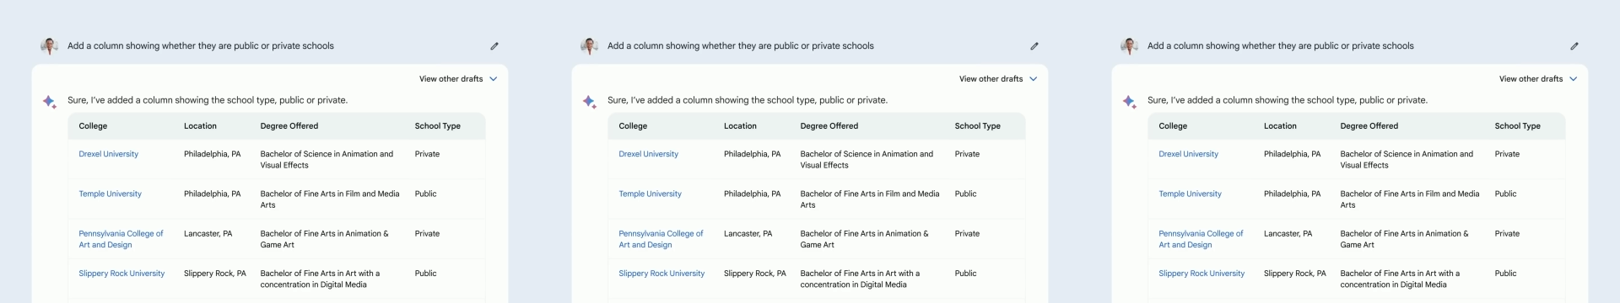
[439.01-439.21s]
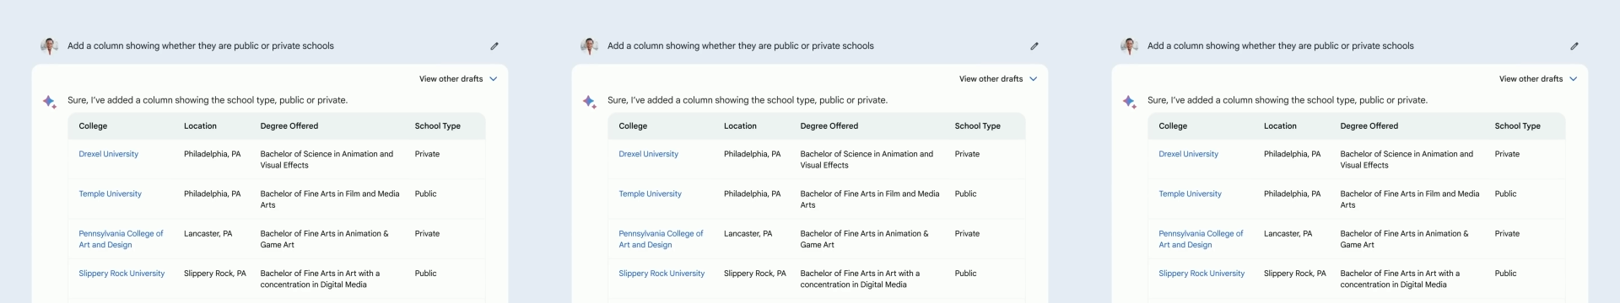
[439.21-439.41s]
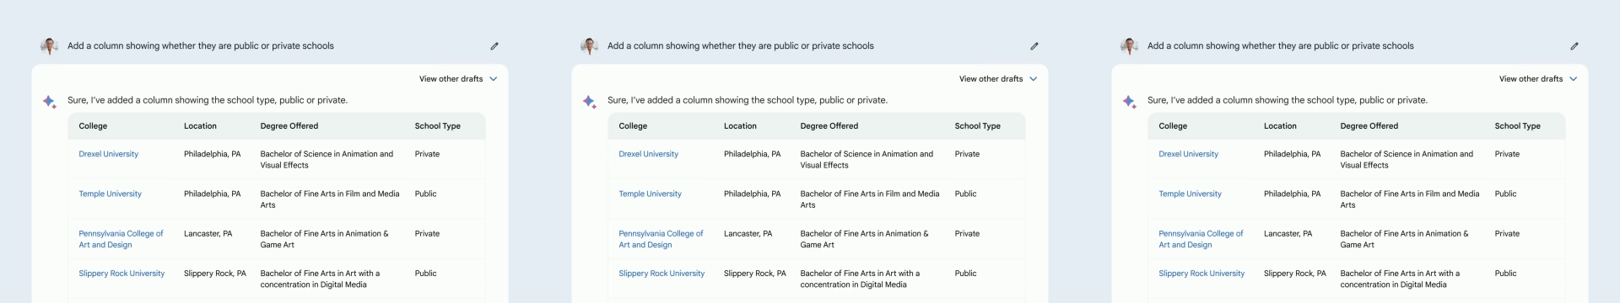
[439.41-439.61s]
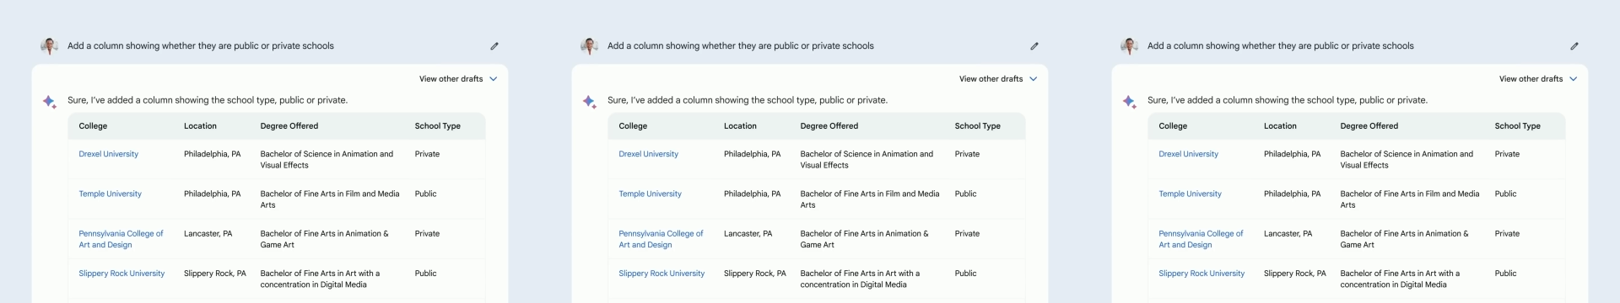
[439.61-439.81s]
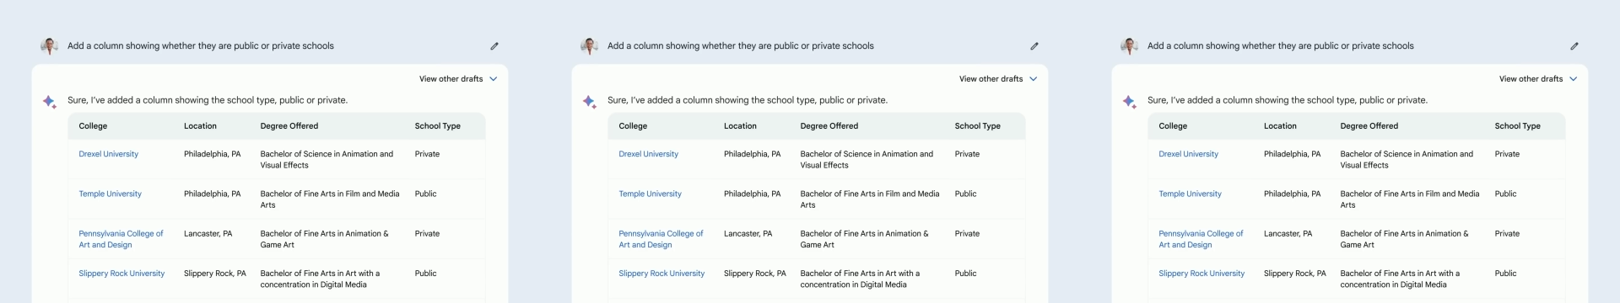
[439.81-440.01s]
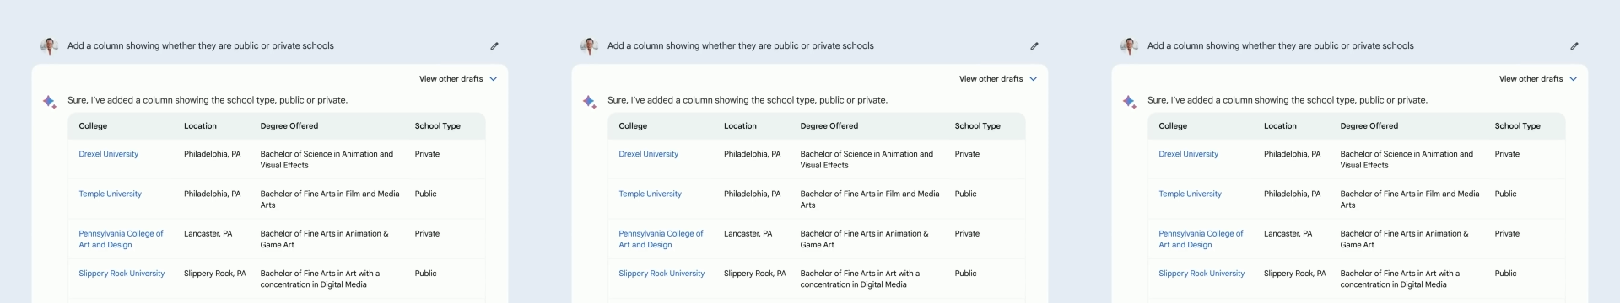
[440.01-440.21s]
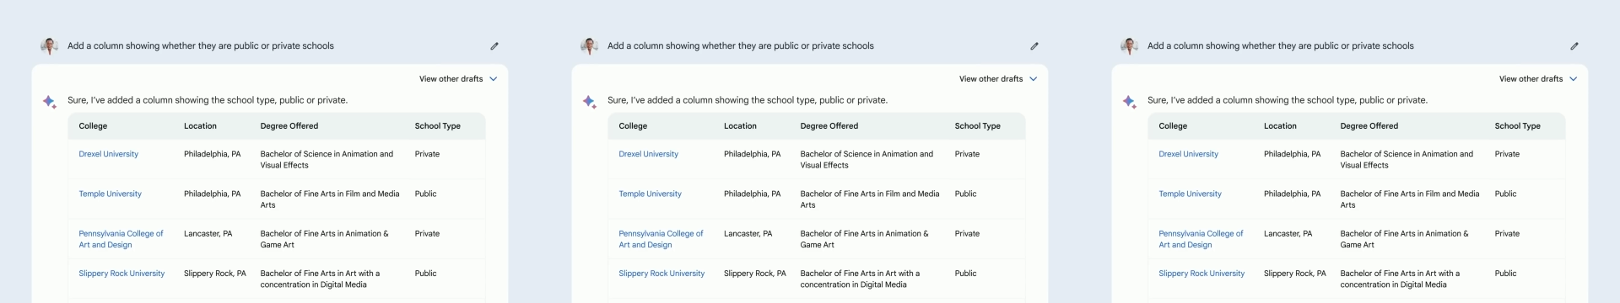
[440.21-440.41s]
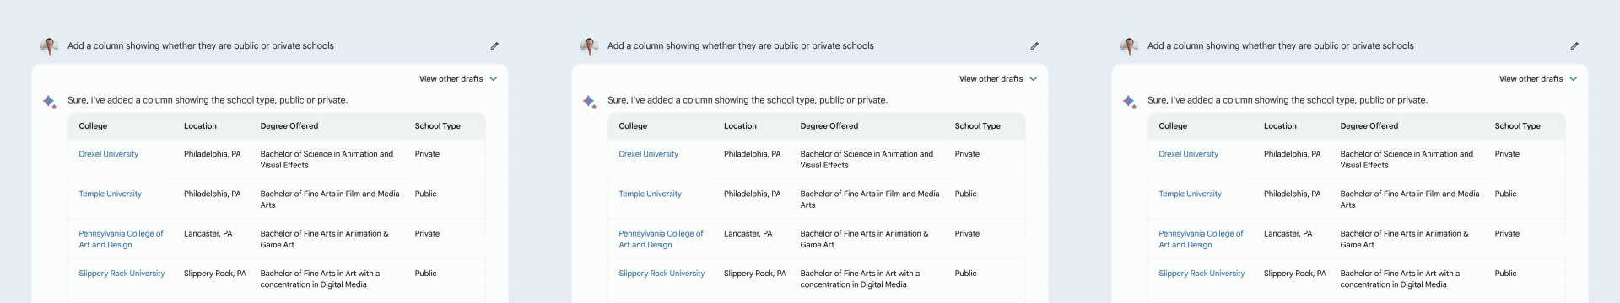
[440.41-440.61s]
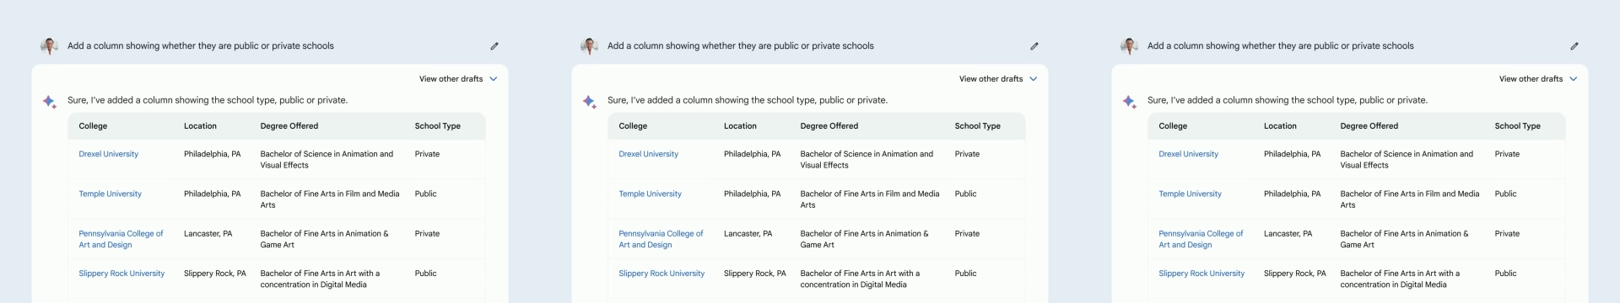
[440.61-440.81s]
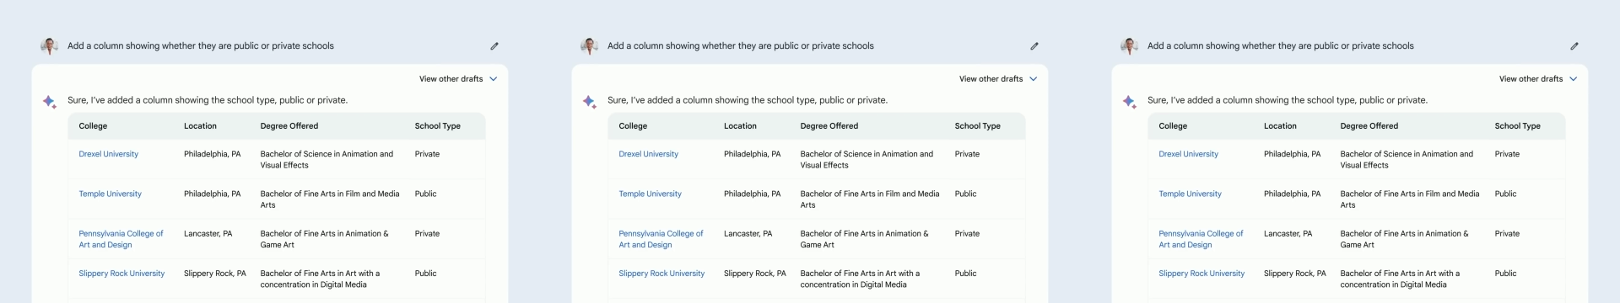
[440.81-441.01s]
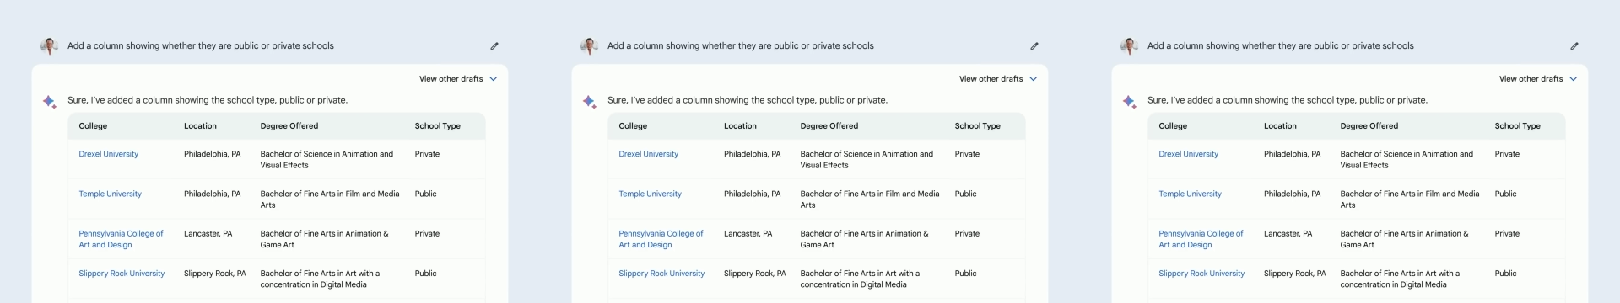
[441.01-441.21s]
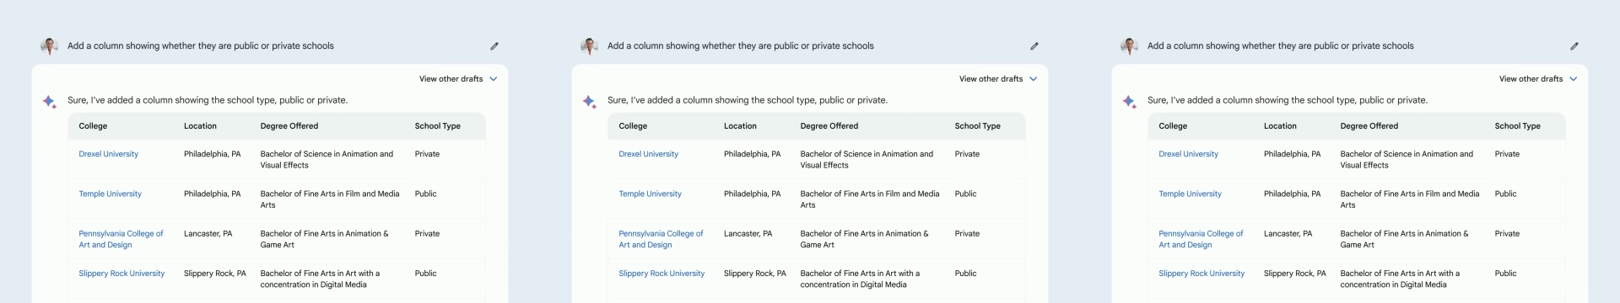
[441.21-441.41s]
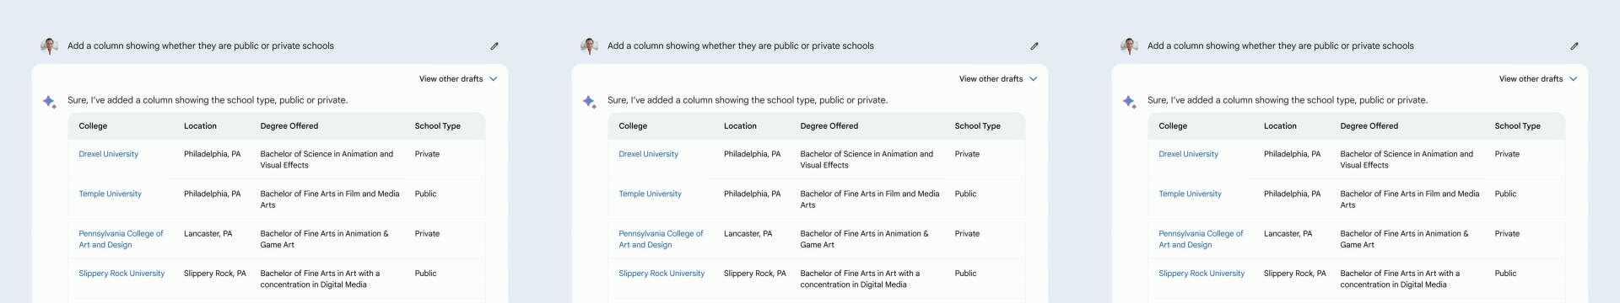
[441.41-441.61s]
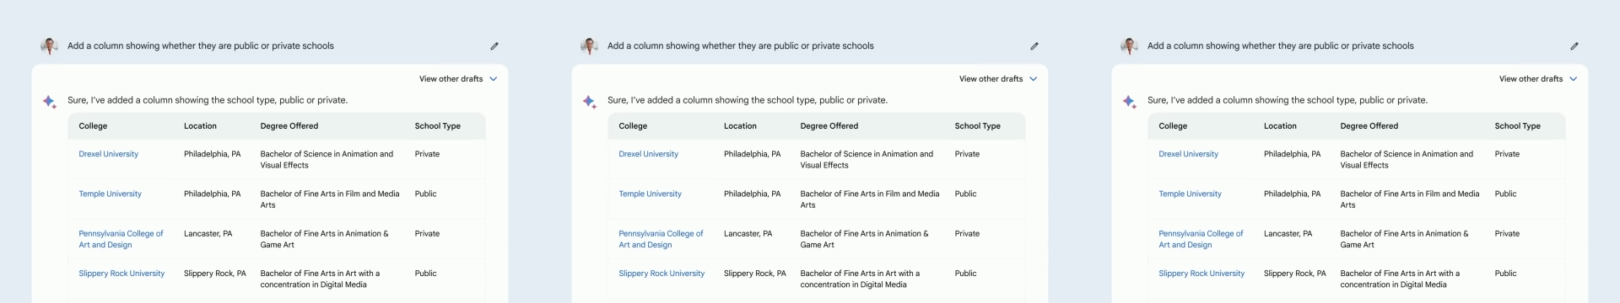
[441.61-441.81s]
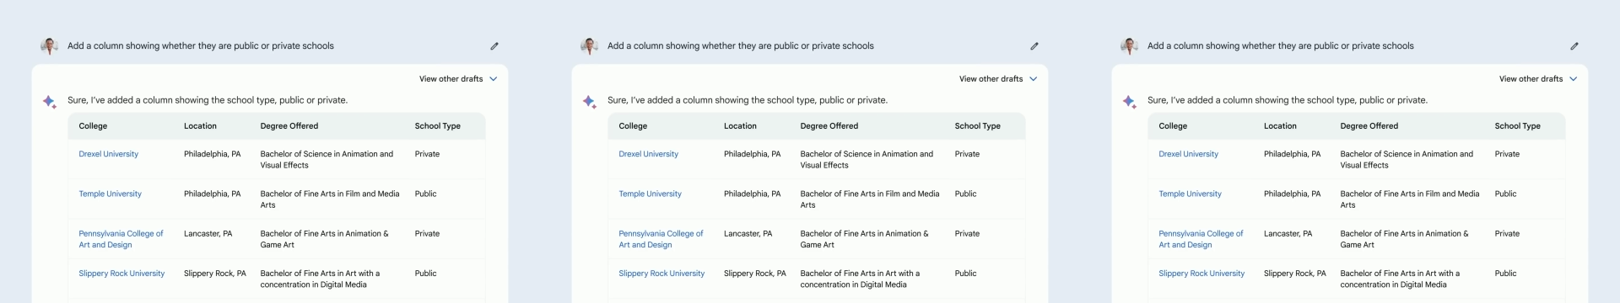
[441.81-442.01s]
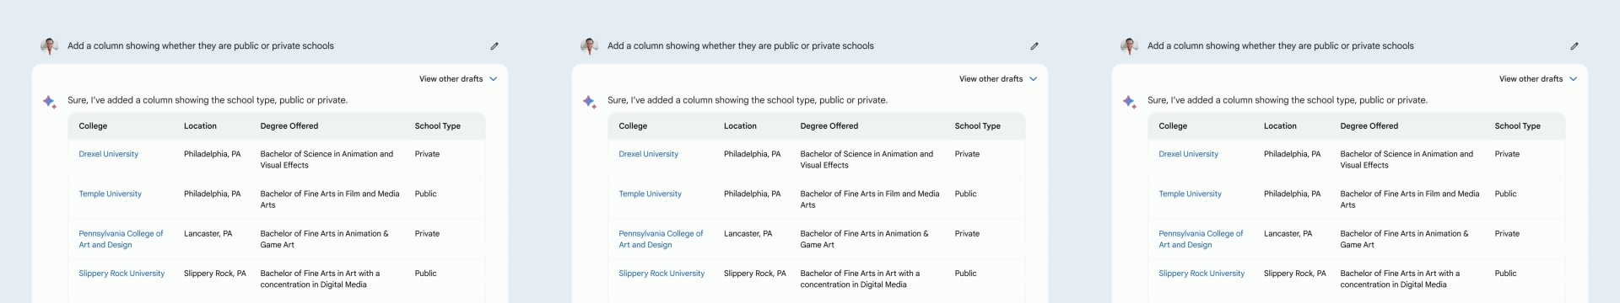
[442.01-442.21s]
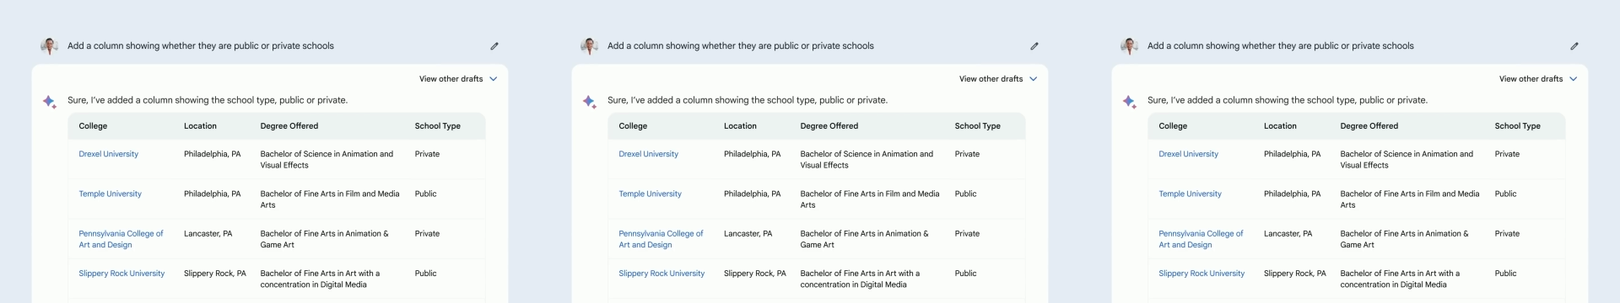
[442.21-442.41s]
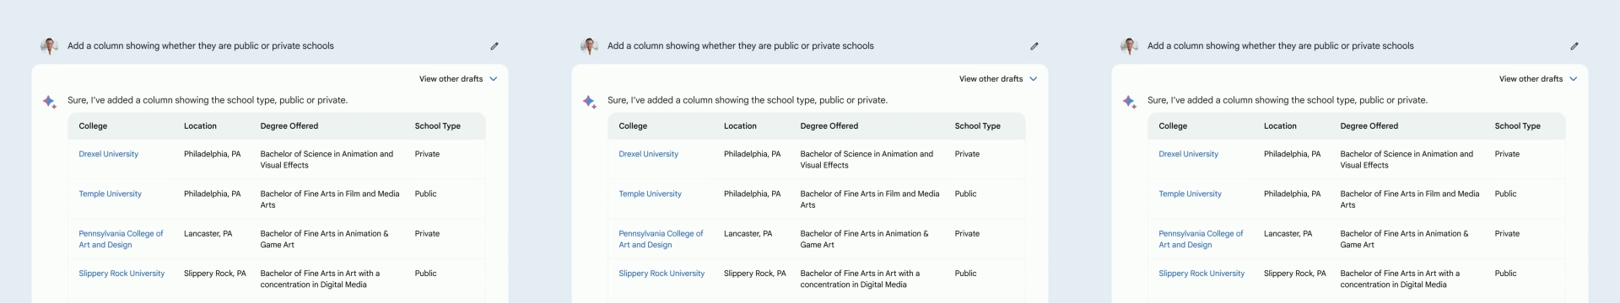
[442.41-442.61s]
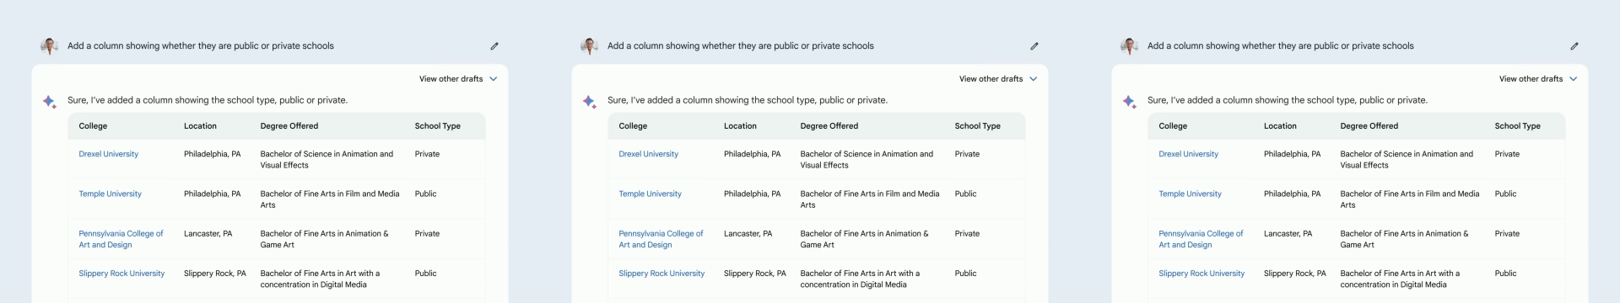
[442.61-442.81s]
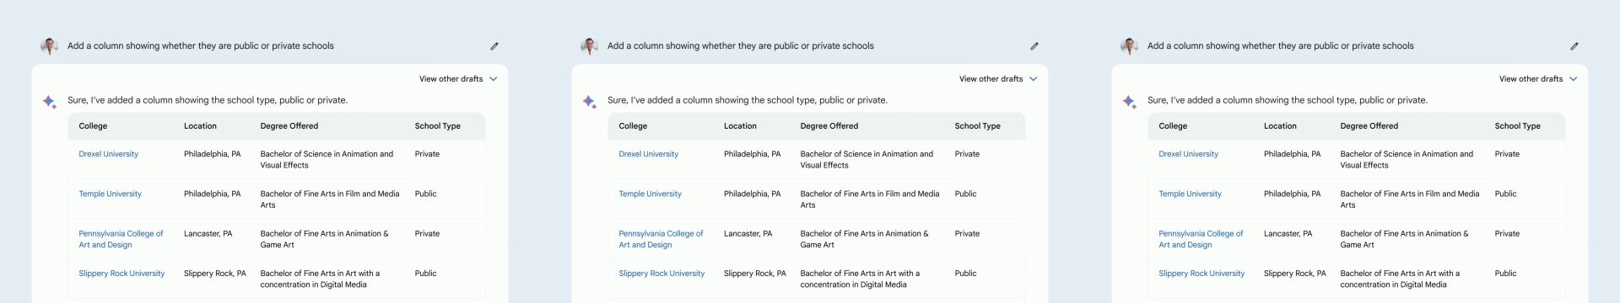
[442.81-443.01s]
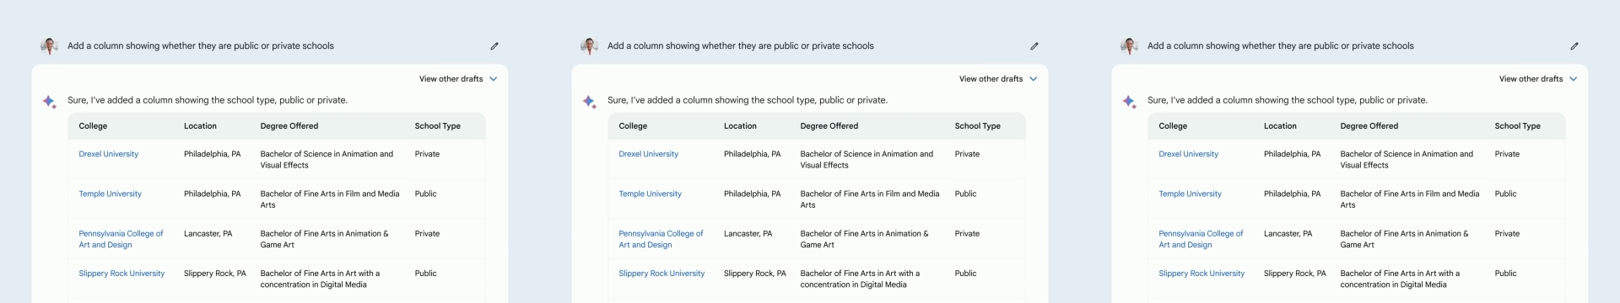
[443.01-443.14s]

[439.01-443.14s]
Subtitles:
(no speaker visible)